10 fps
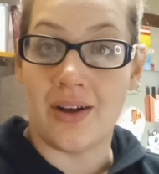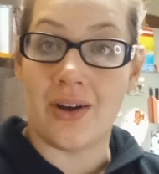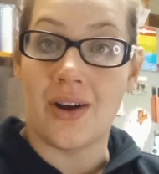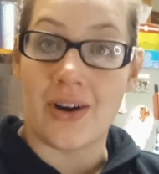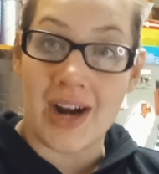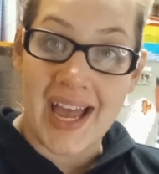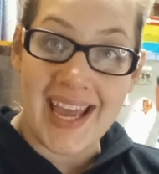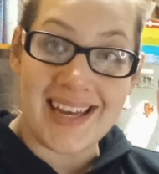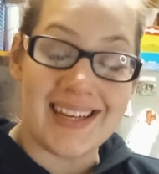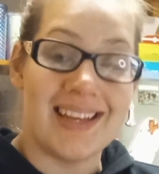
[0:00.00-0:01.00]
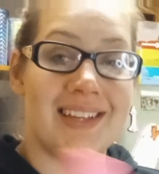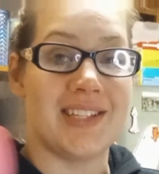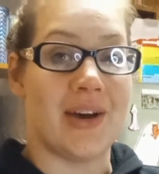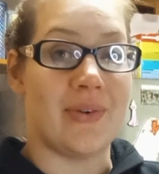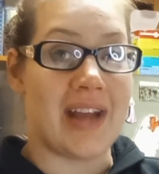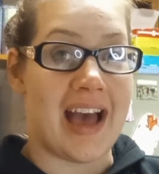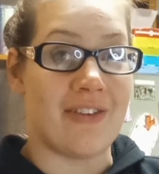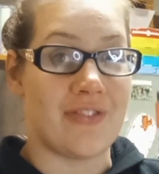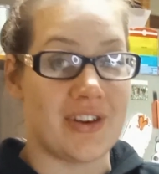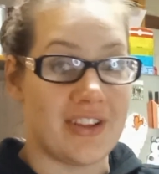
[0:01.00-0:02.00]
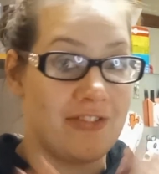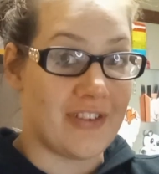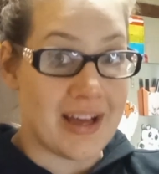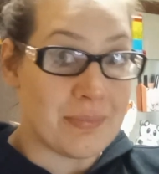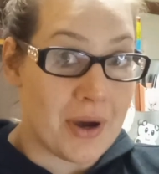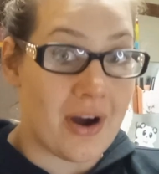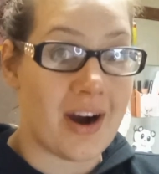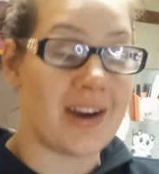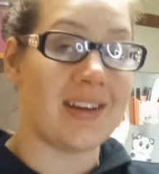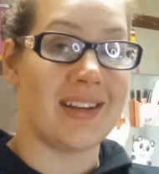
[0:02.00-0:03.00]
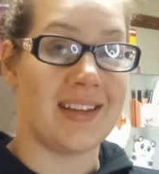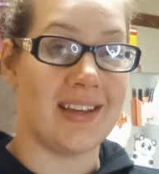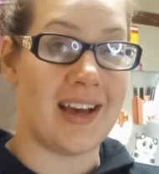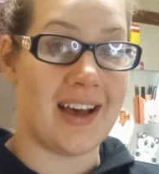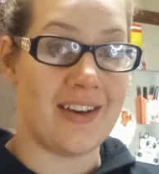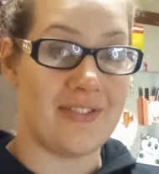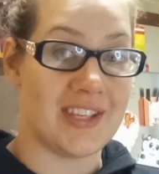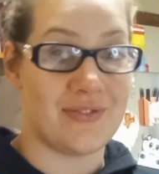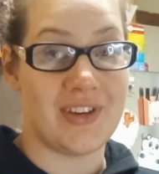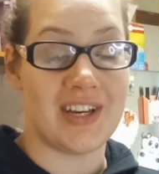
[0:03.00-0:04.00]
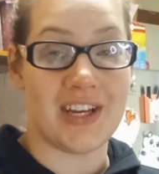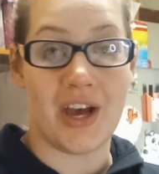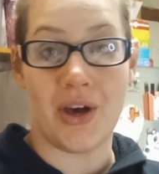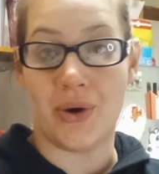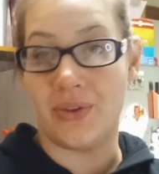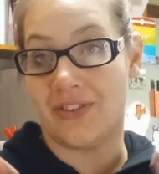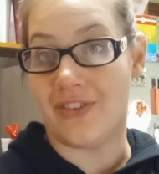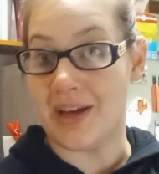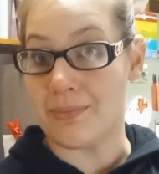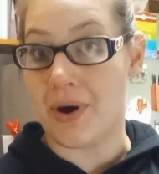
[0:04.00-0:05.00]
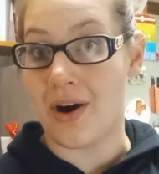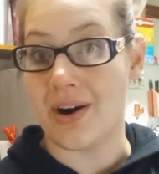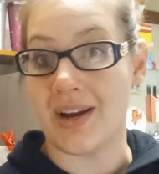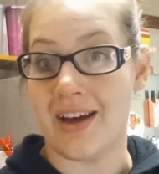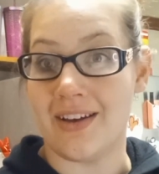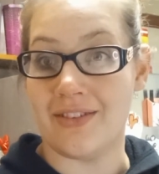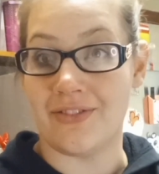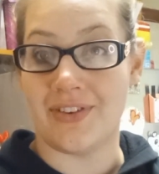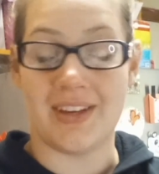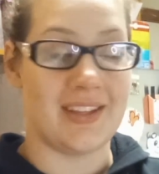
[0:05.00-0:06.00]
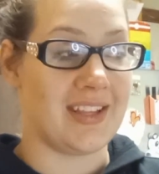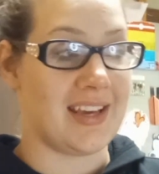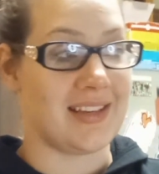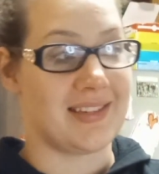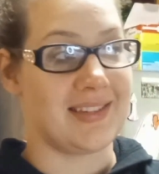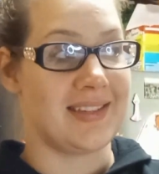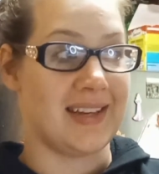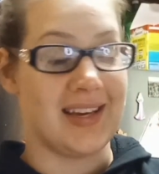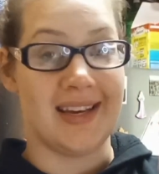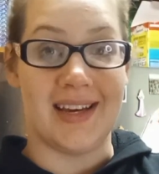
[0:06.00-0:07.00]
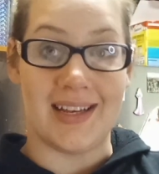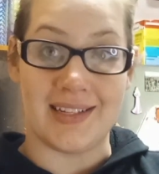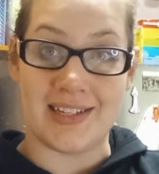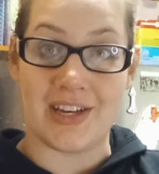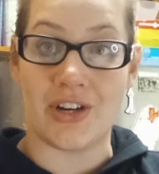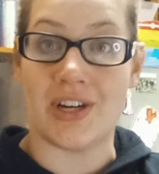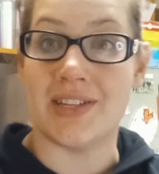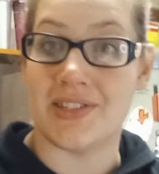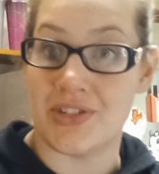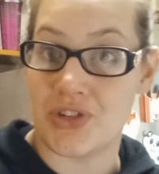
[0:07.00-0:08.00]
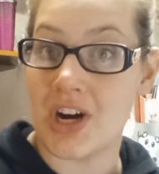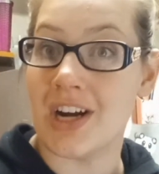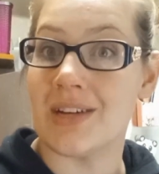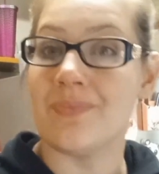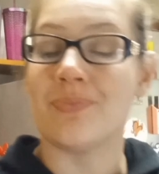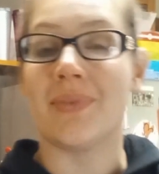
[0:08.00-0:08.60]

All right, so now for the fun part of this video, the fun part of this dinner is dessert.